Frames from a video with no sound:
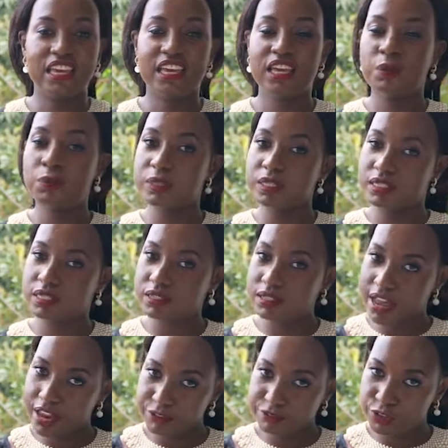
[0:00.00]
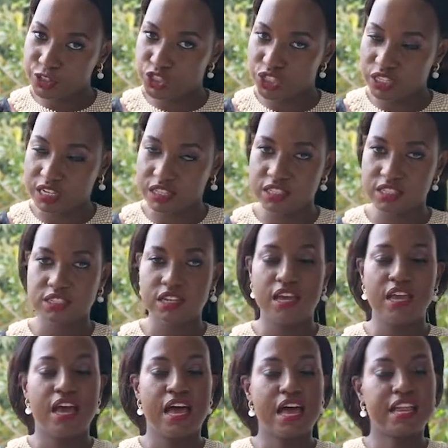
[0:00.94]
he was unfortunate
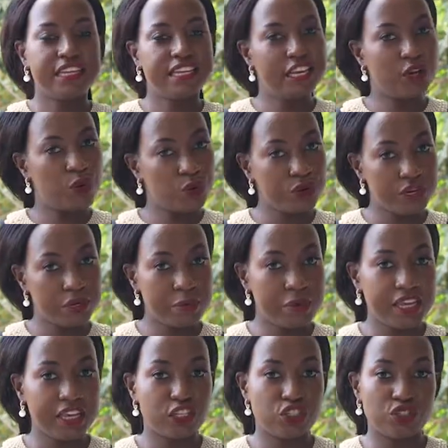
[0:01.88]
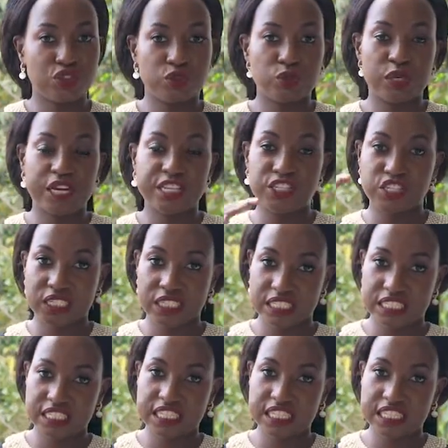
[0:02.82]
and he couldn't make it to HSC,